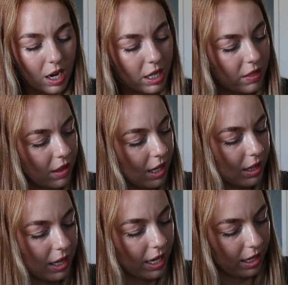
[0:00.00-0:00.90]

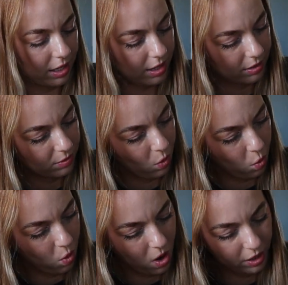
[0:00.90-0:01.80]
anything like
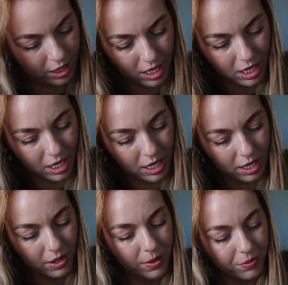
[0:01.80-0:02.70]

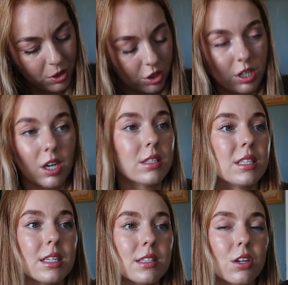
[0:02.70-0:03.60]
wonky. Their
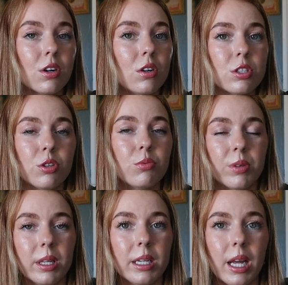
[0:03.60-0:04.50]
gussets are also
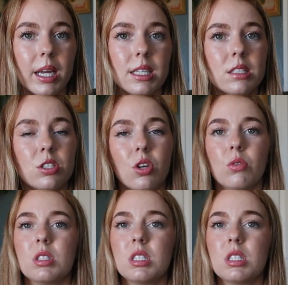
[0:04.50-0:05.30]
really nice. So